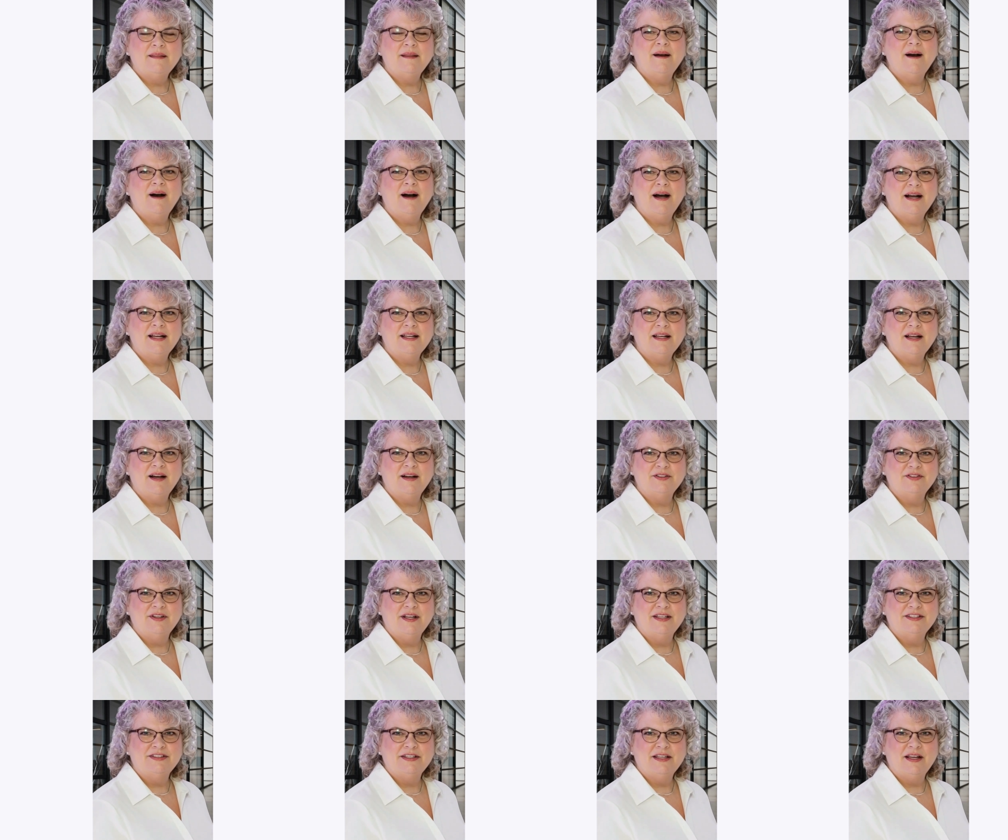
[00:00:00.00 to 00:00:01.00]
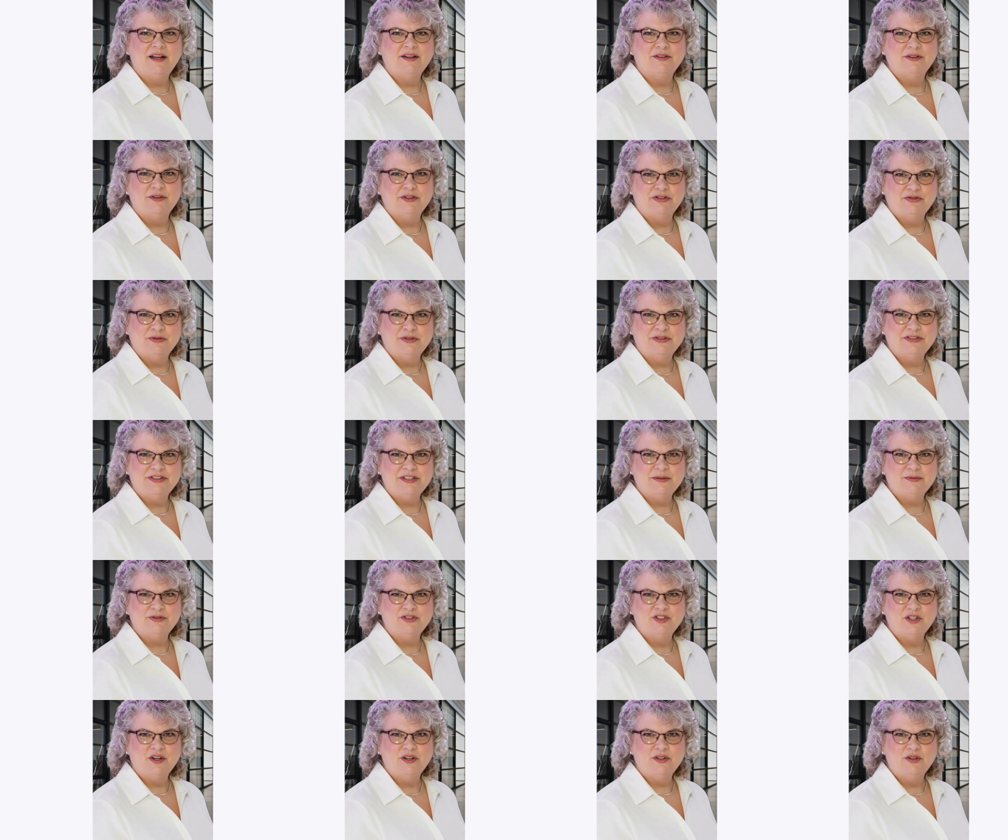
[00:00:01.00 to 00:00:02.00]
high contrast colors with deep
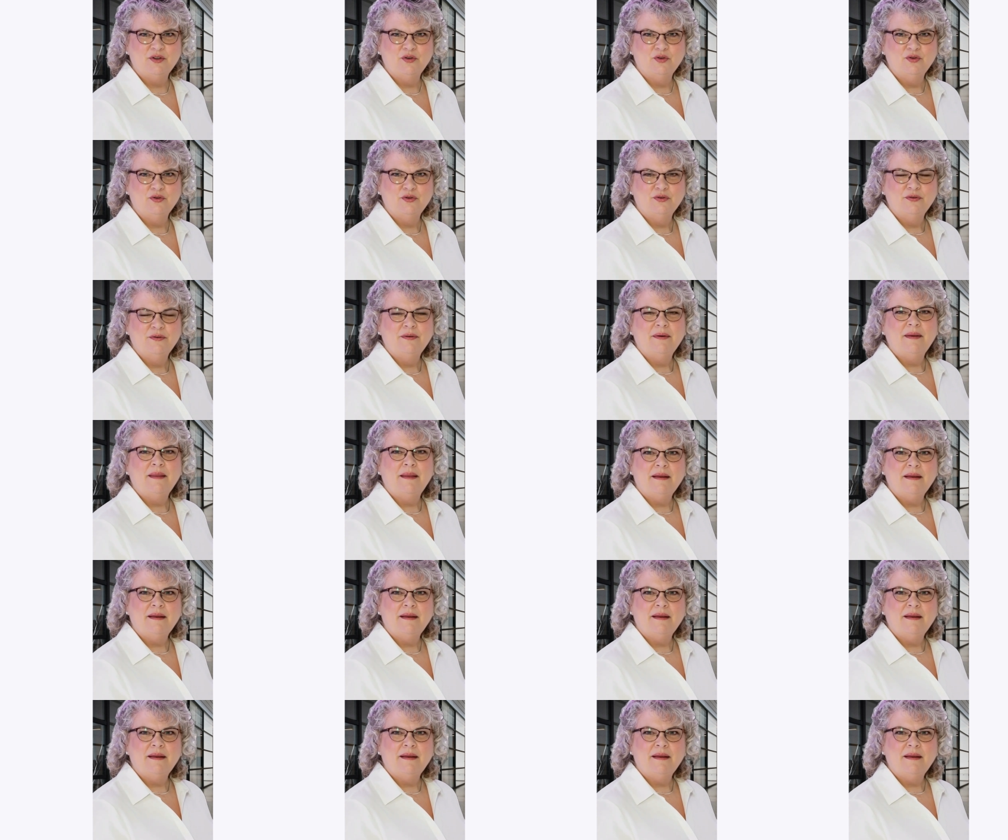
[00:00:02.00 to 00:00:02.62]
charcoal,